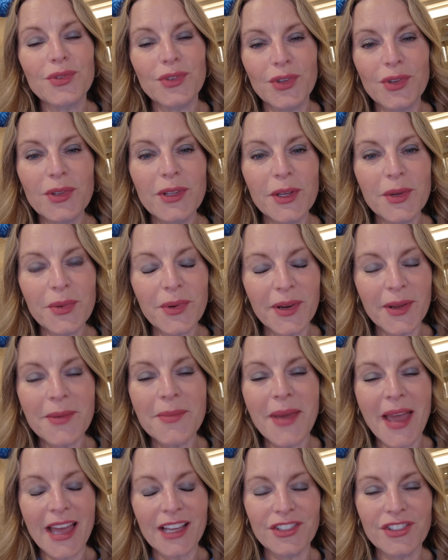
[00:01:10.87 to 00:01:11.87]
newly
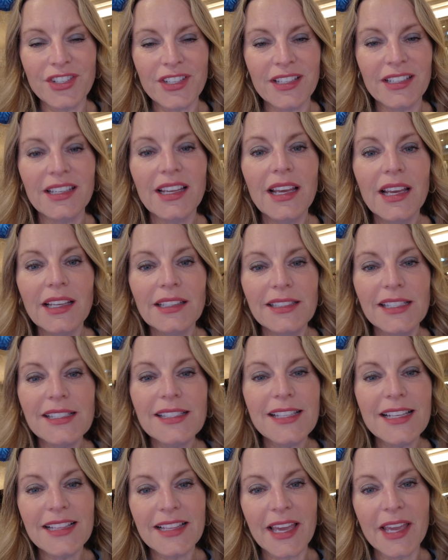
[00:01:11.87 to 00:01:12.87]
reimagined
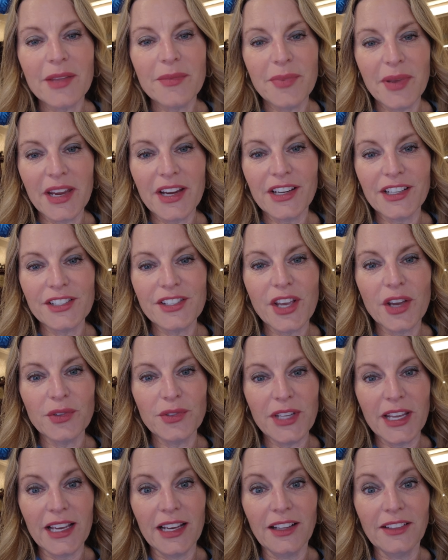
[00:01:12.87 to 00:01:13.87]
Disneyland Paris
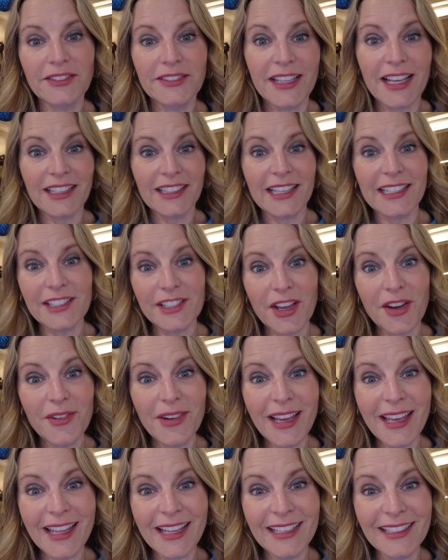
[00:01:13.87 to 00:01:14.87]
Hotel. Now let's go
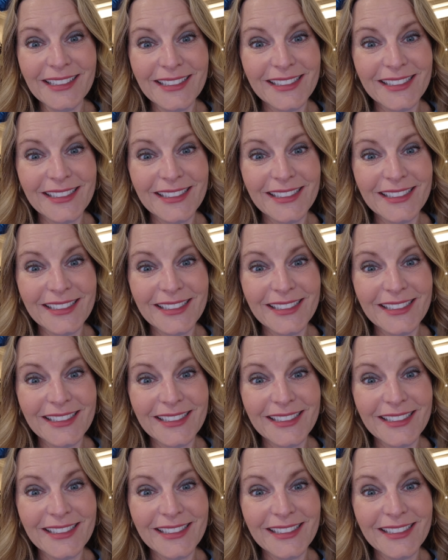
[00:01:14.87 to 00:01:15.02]
in.